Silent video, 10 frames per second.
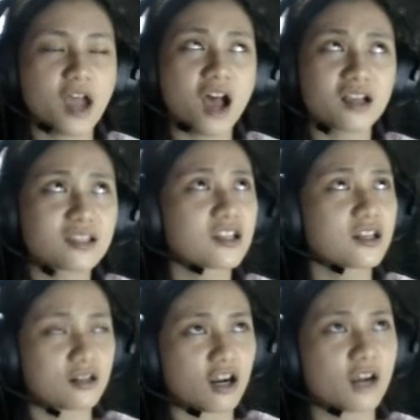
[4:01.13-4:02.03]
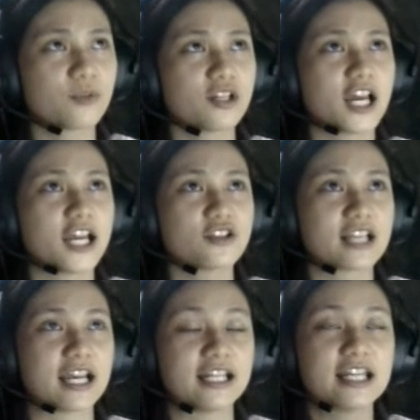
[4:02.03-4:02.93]
Oxygen and carbon
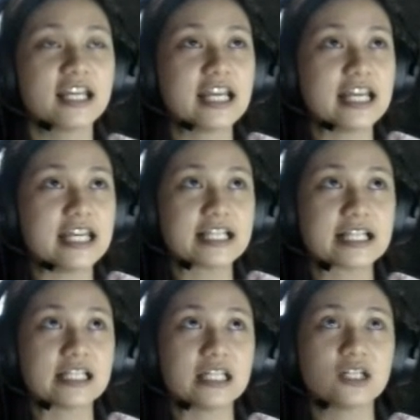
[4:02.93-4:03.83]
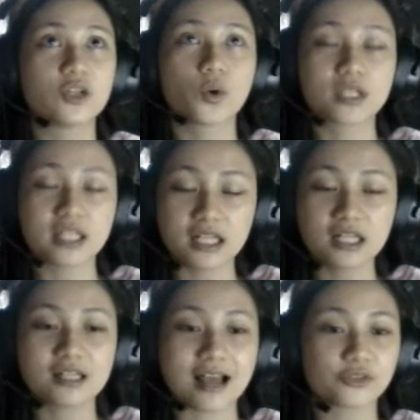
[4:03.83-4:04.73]
dioxide easily goes in
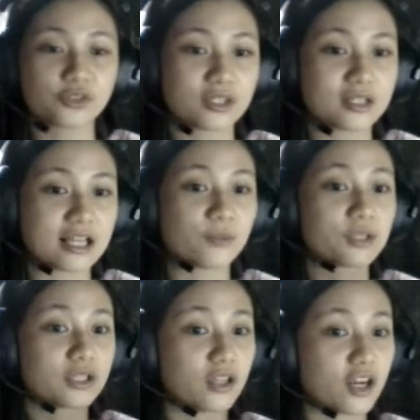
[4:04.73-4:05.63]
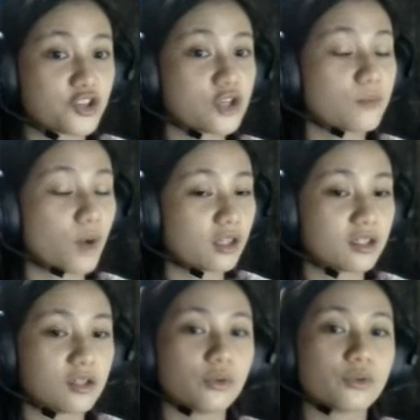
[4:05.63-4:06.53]
and out of the cell, but larger
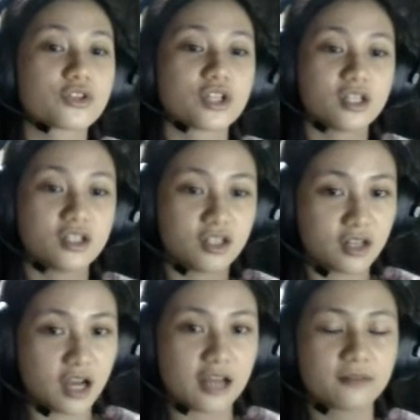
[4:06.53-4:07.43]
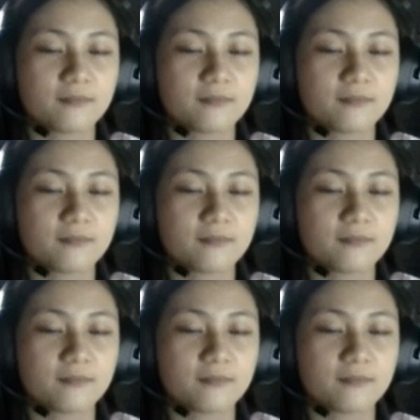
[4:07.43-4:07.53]
molecules do not.